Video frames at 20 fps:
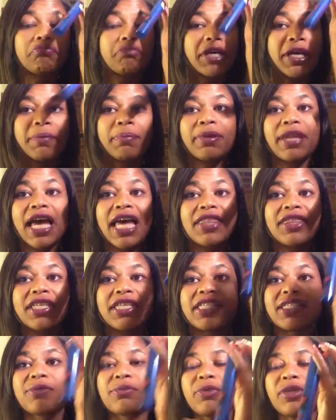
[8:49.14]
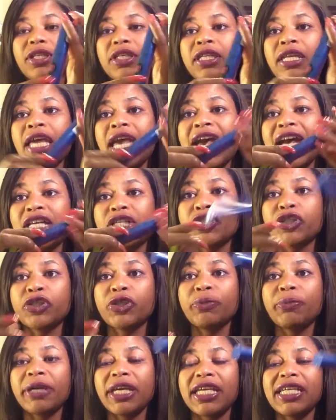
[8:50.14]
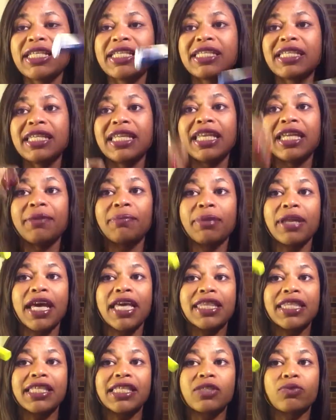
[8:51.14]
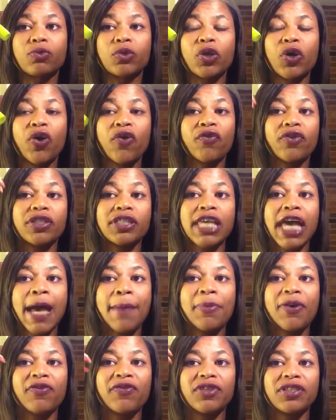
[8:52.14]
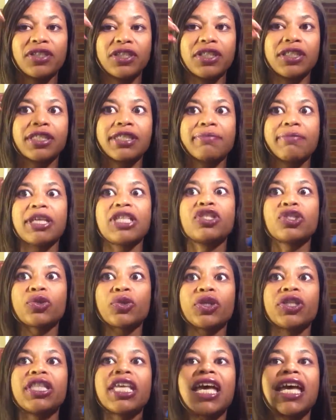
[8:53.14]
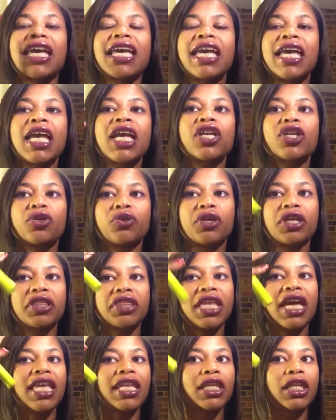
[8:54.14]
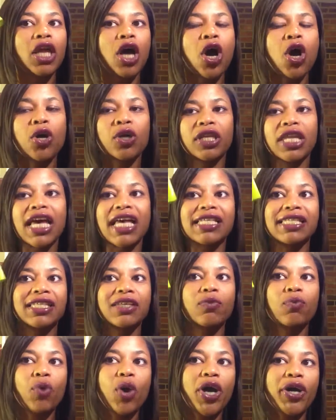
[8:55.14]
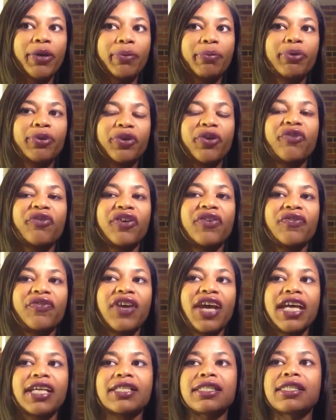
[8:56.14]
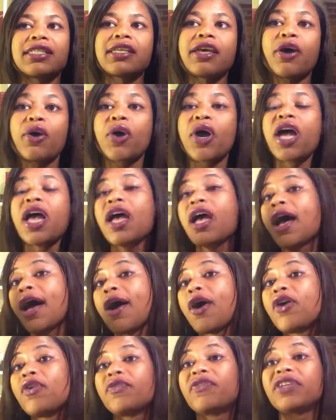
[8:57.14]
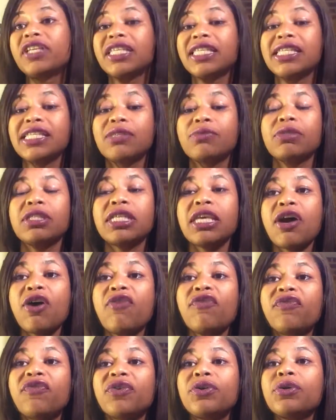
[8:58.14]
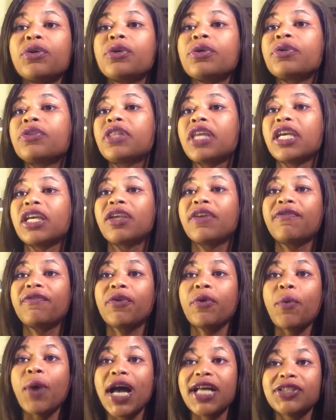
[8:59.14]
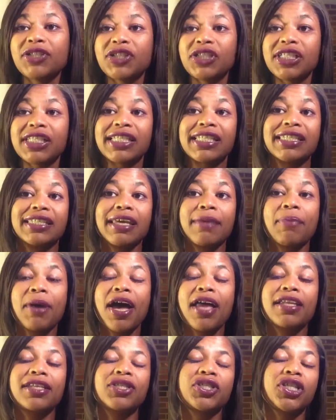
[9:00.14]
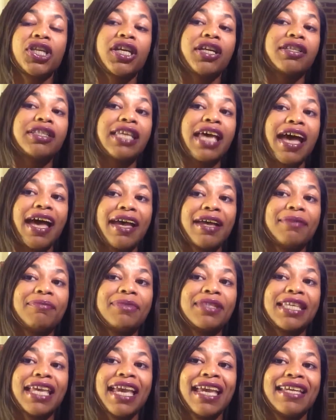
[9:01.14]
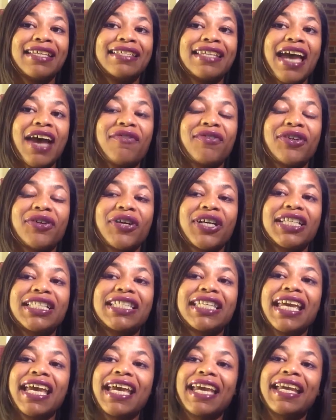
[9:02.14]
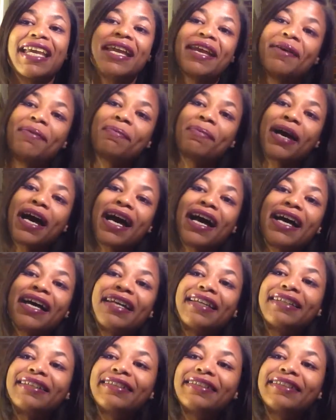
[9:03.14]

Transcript: apply this one as your base and then apply this one over top of it just to make sure that you get that long lasting waterproof effect. So hopefully this was helpful. Thank you for watching. Stay polished at all times and have a great day. Bye.